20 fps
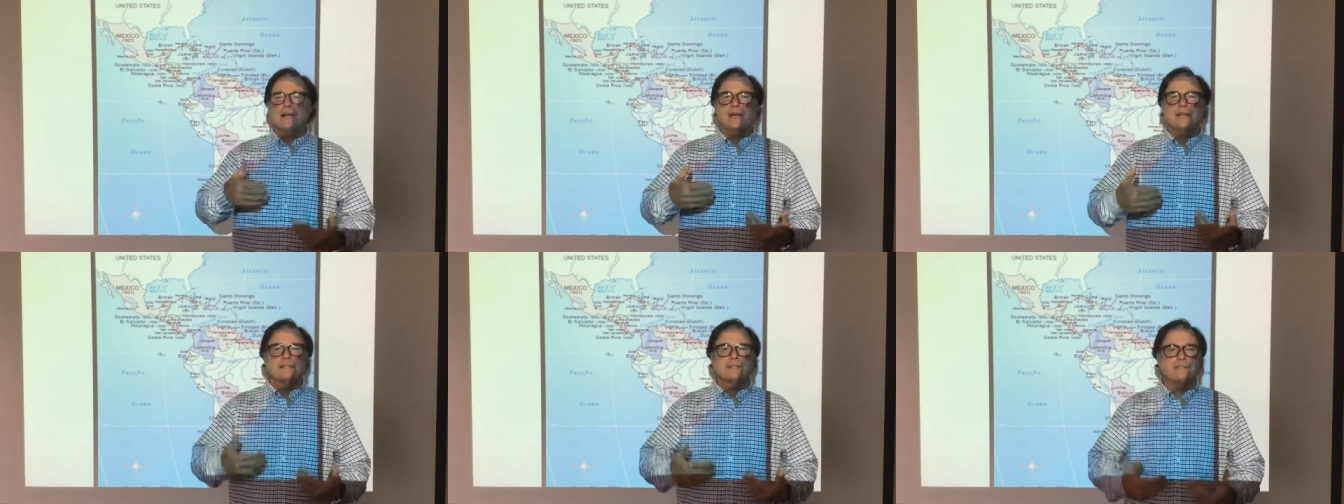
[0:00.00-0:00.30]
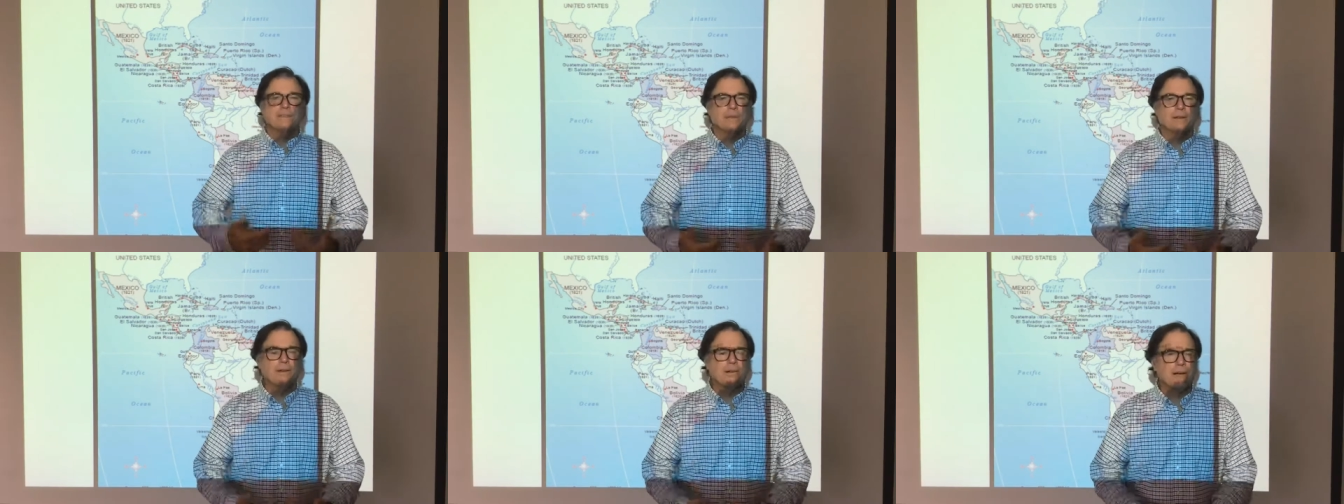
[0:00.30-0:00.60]
And
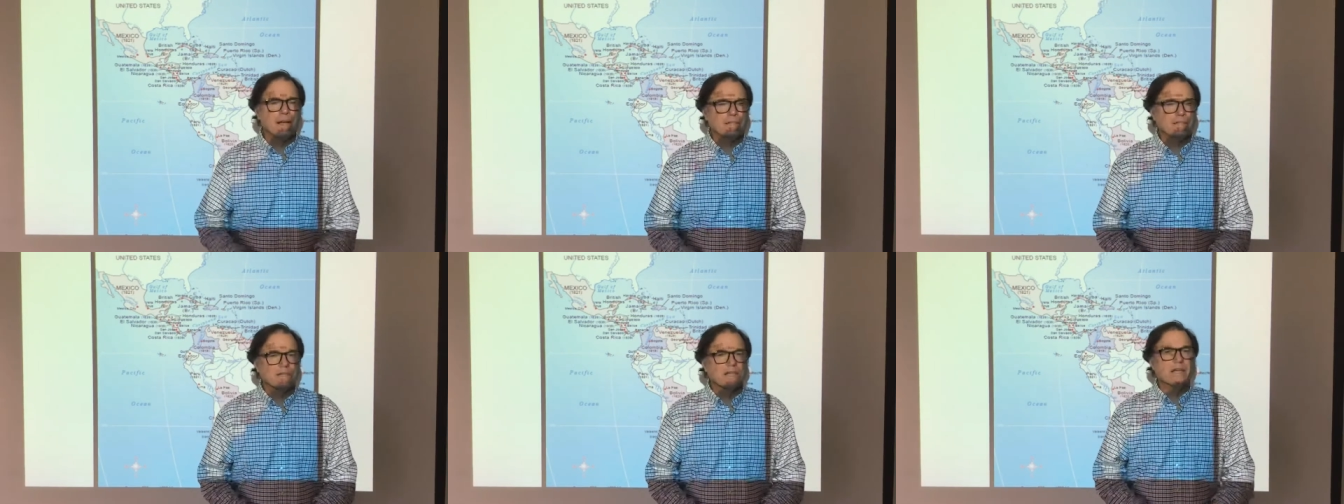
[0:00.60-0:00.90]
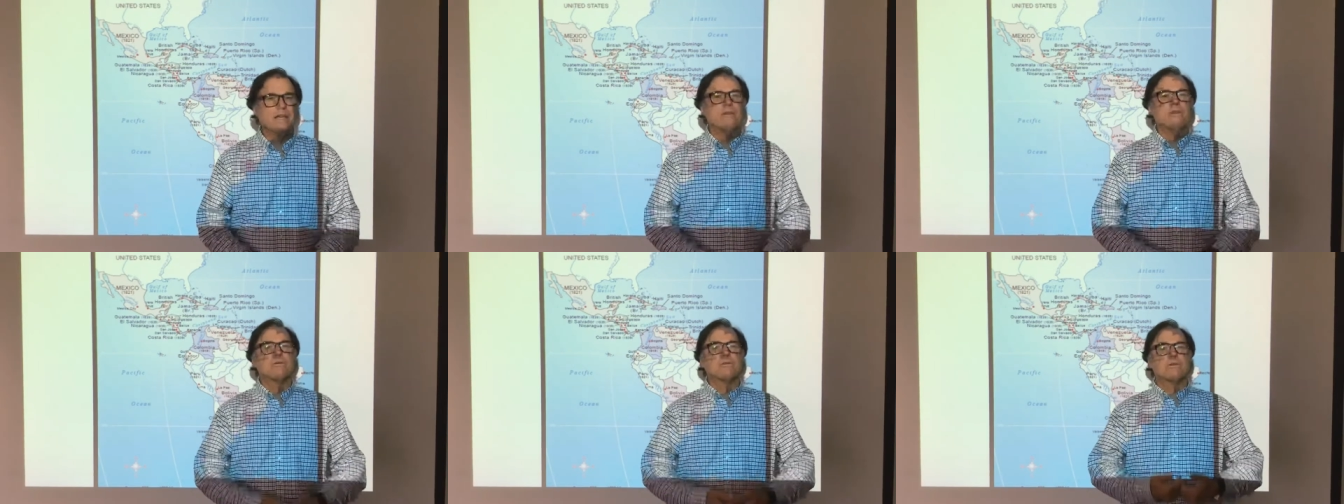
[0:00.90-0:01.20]
so we are actually
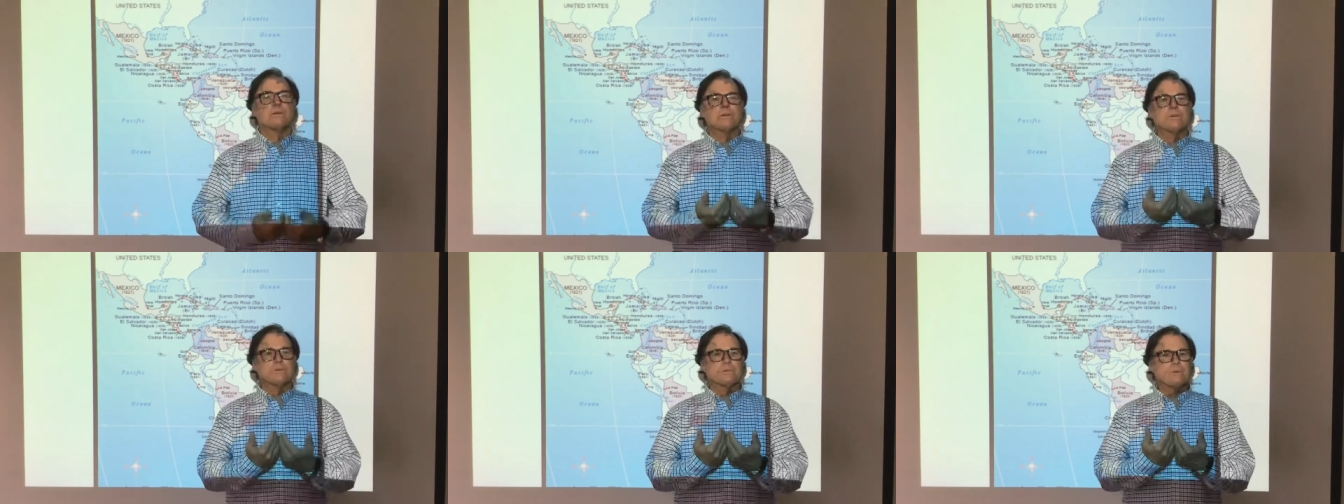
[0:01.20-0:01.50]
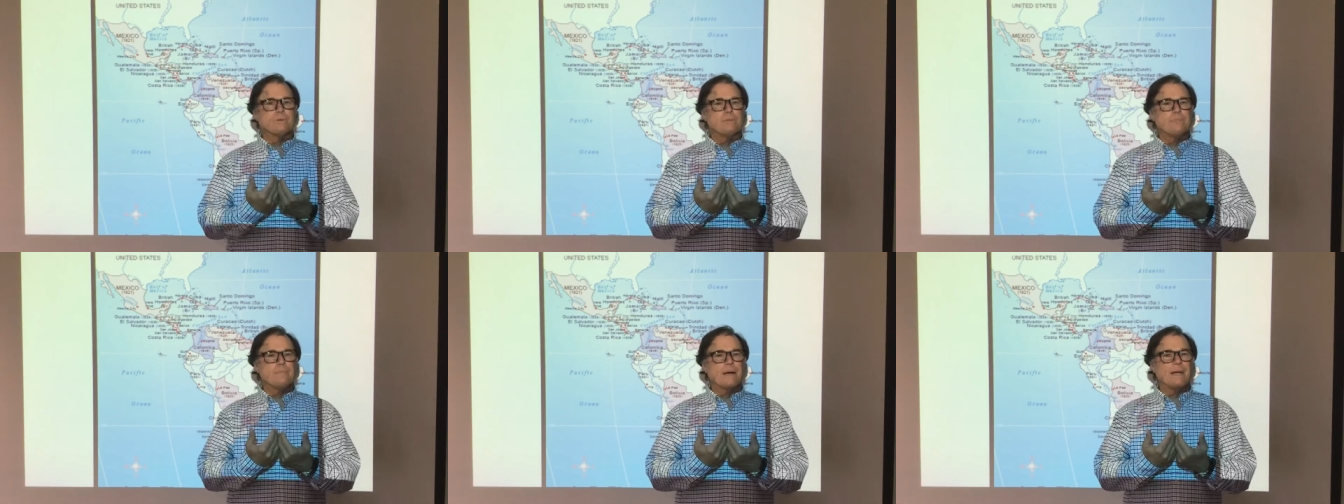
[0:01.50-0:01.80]
a
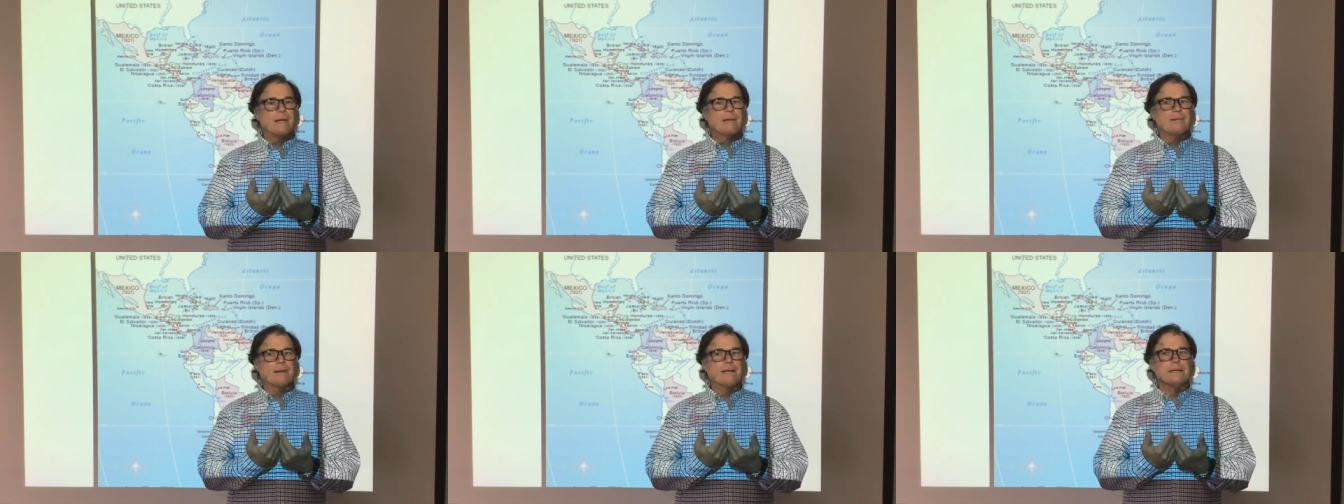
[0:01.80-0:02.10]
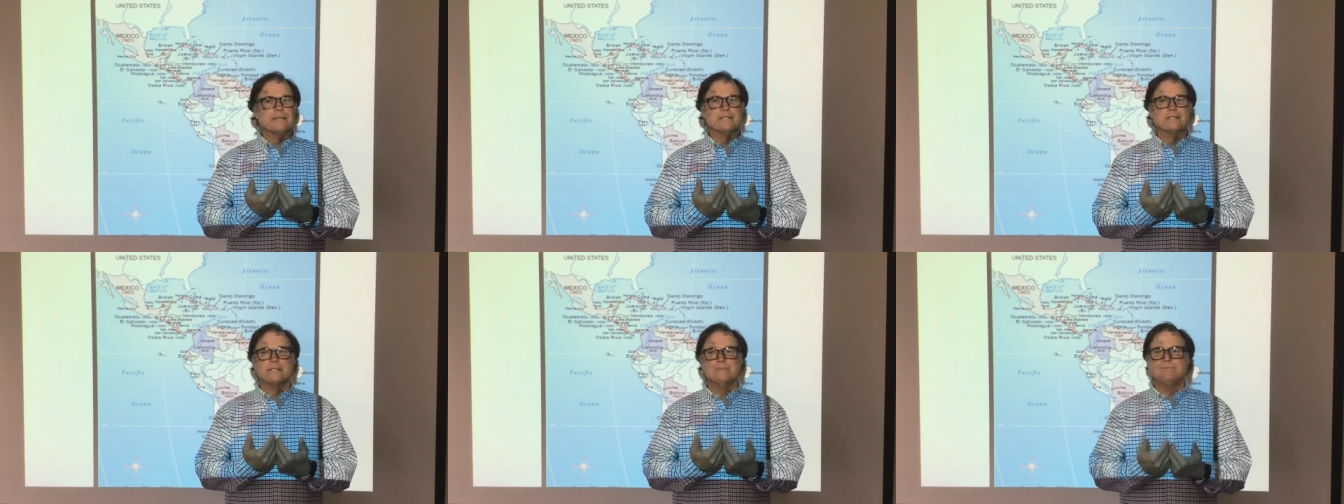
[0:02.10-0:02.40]
northward
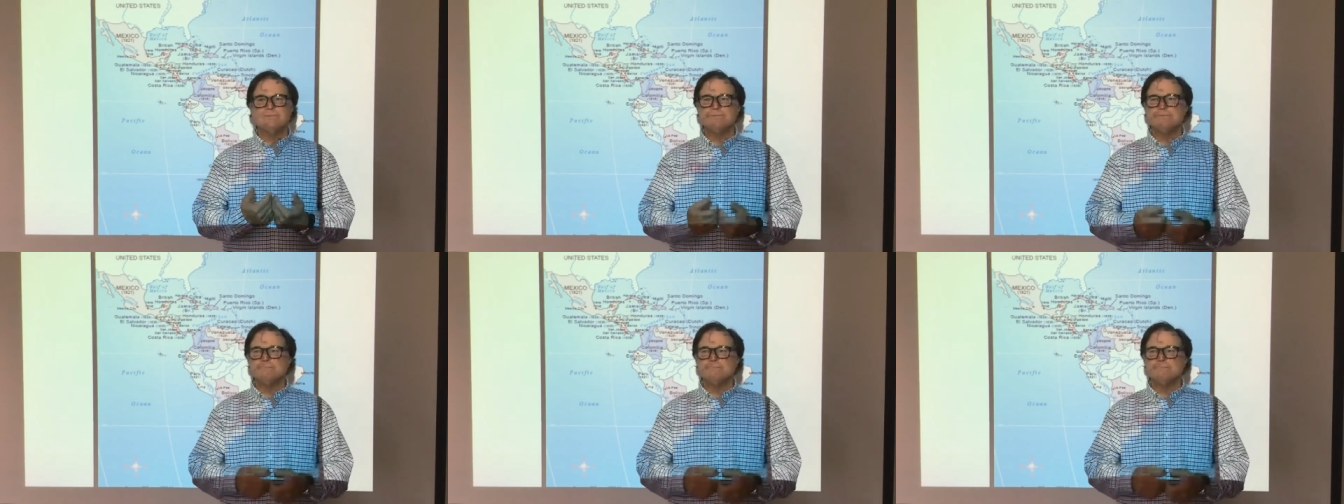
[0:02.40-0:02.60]
migration,